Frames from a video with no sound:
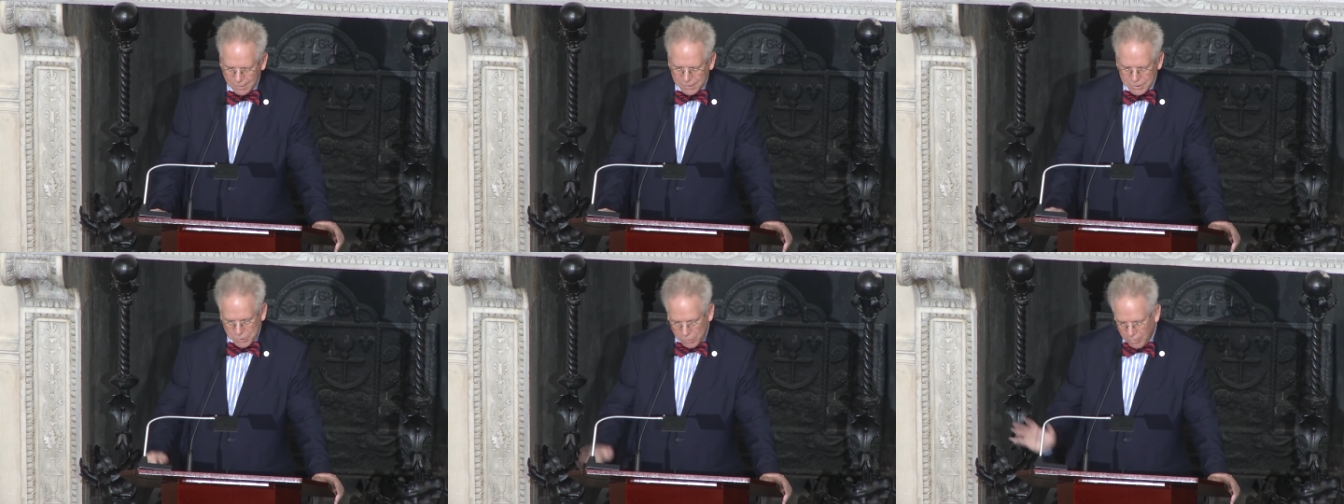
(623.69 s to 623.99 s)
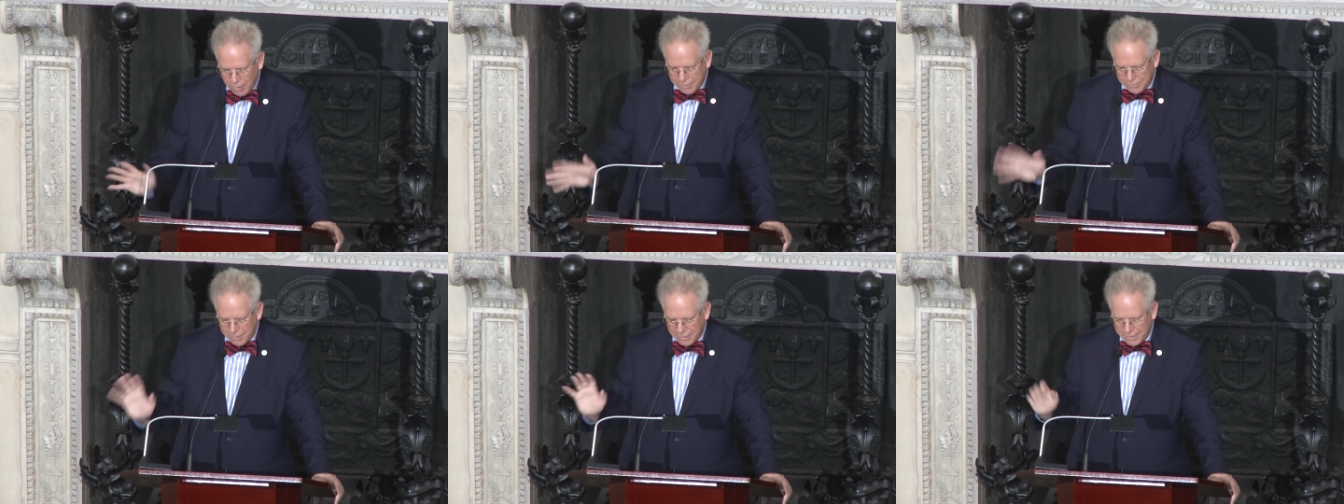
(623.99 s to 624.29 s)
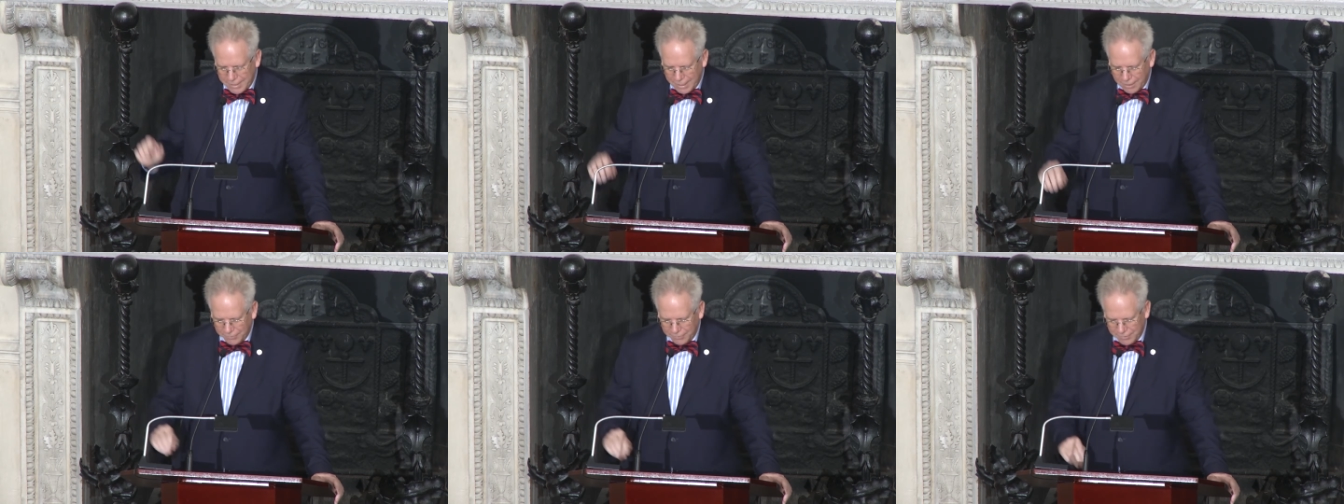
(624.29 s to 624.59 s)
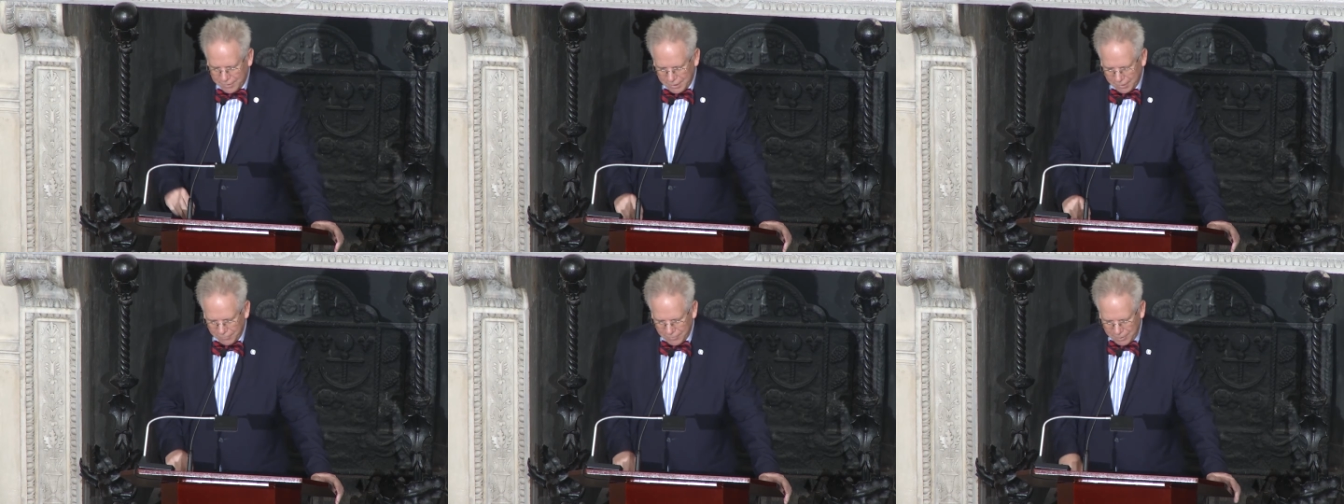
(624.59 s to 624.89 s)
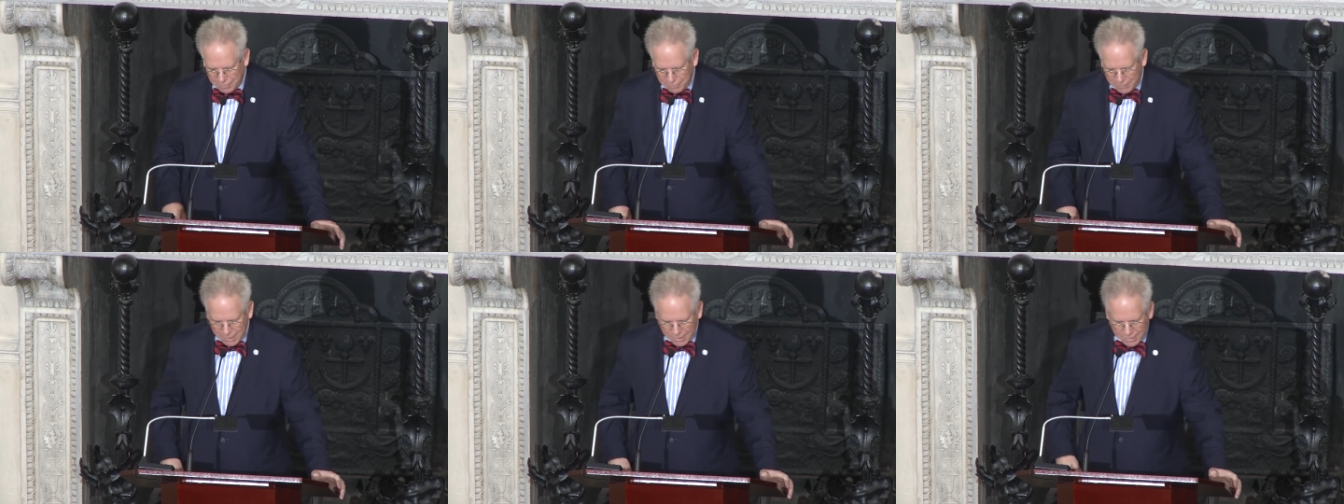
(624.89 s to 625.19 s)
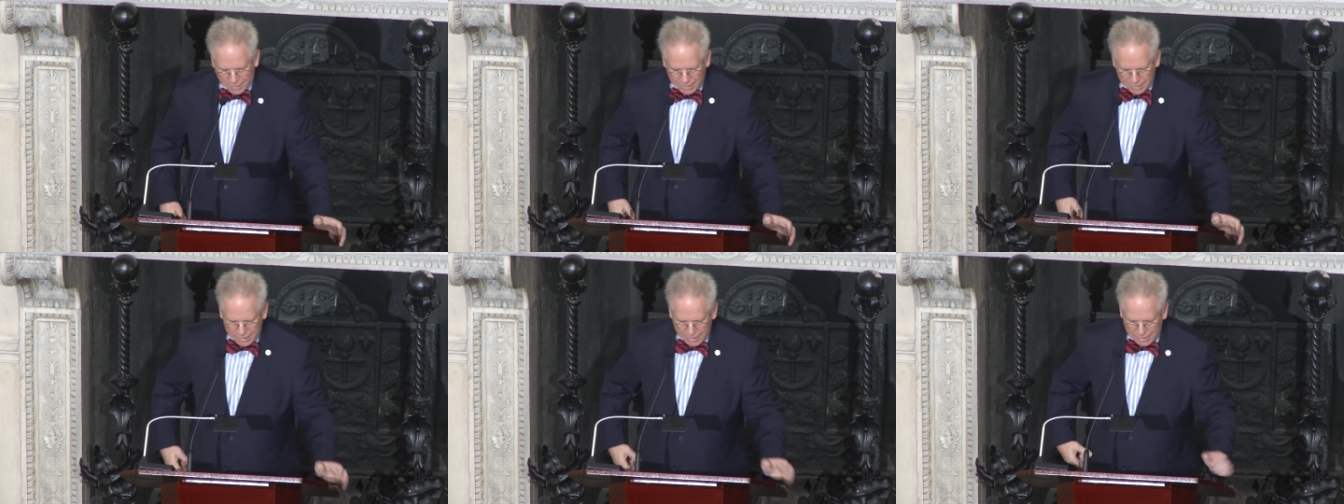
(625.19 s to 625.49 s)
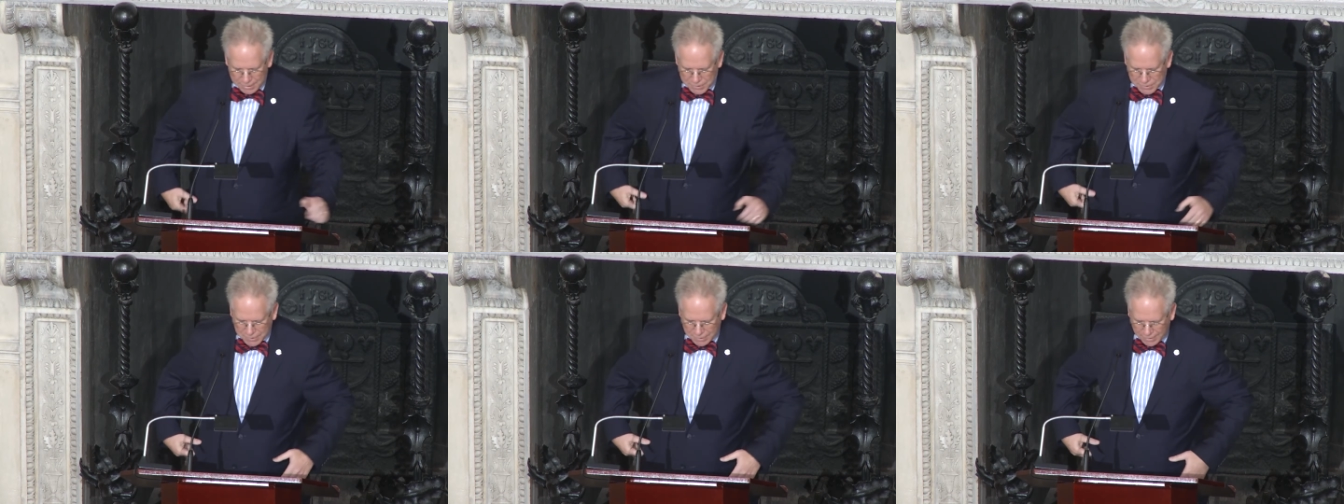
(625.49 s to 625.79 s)
200,000 of them
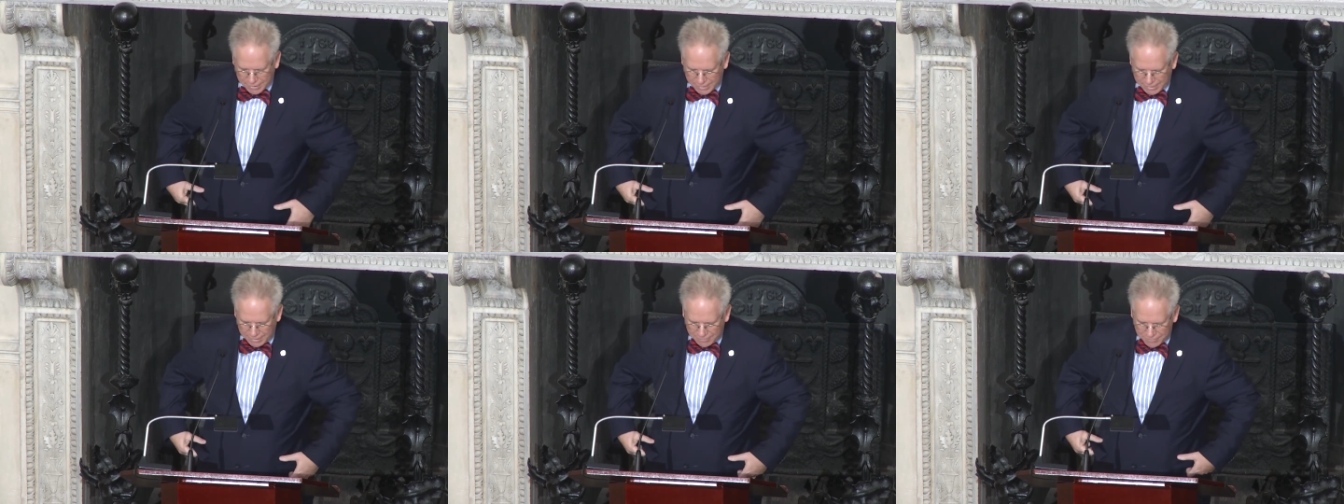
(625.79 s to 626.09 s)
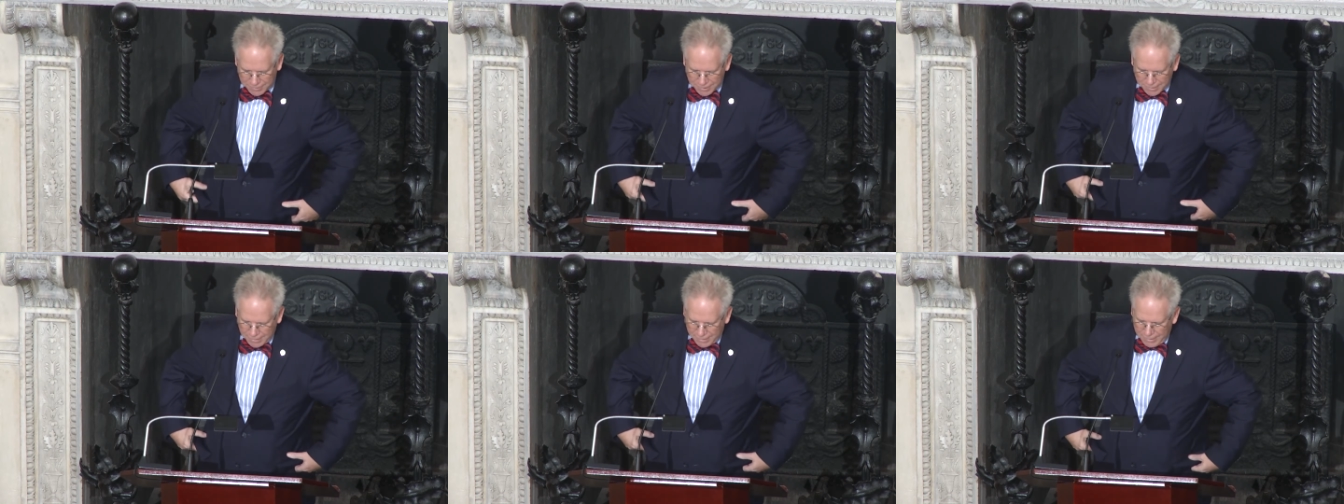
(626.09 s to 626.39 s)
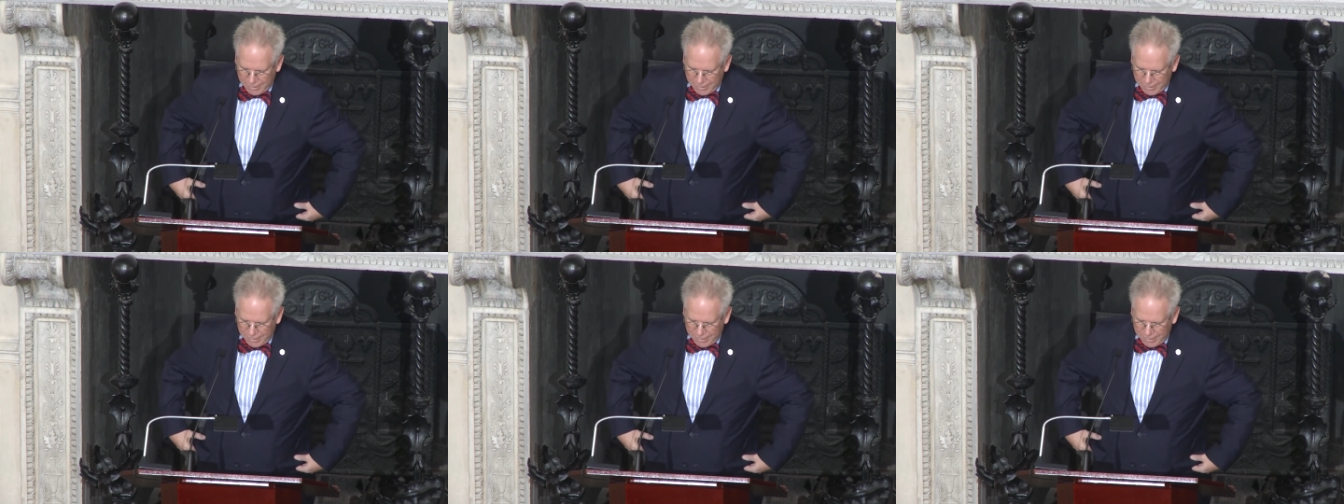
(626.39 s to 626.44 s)
enslaved,